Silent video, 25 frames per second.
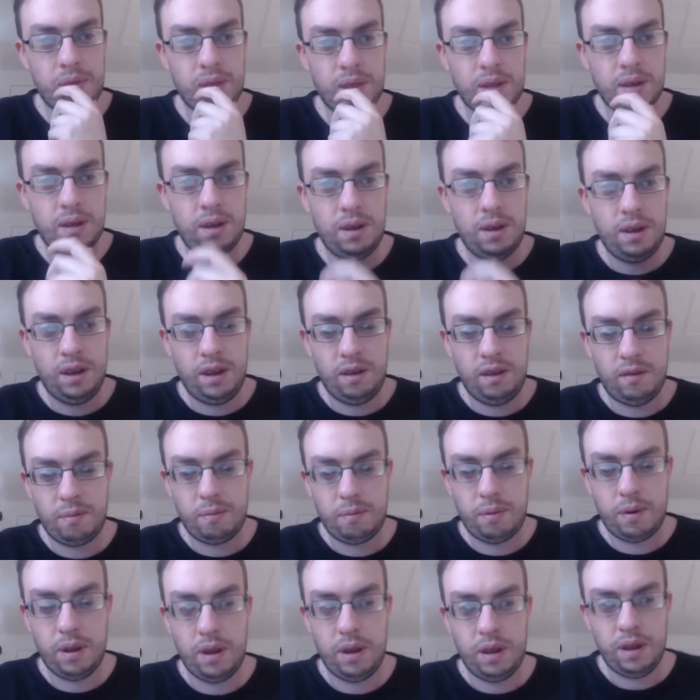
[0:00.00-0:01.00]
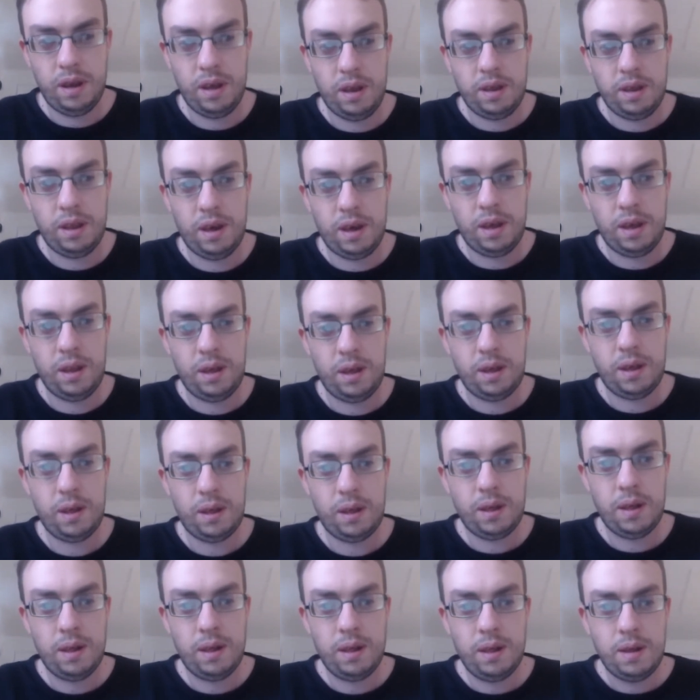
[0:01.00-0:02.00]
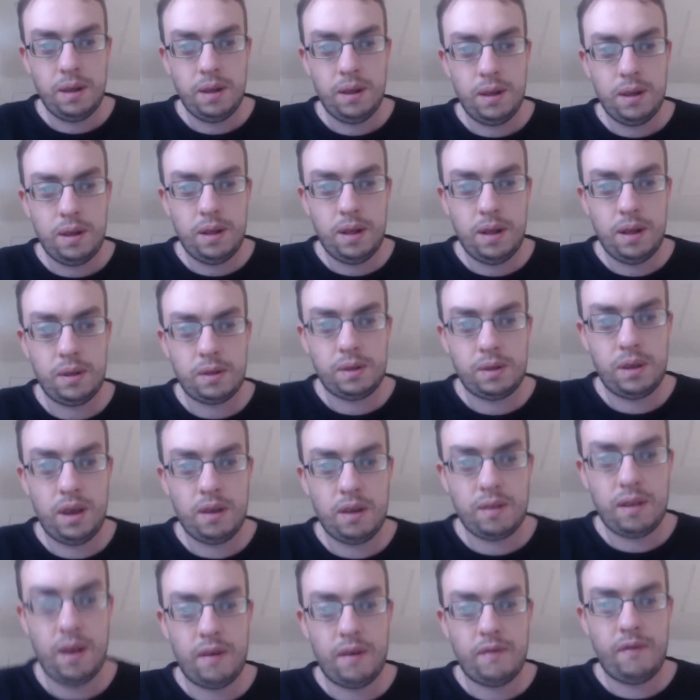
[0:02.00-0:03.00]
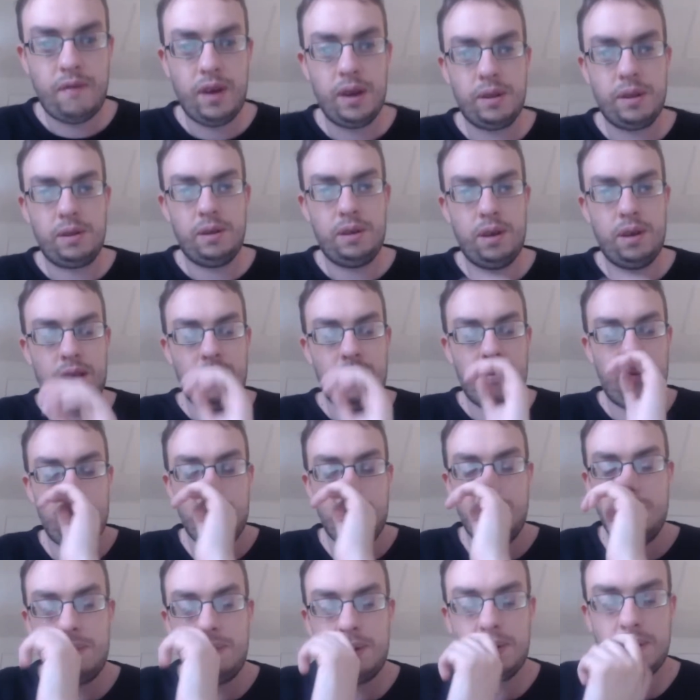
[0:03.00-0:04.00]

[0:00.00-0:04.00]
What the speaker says: leaf print in, then let's see if that fetches anything up.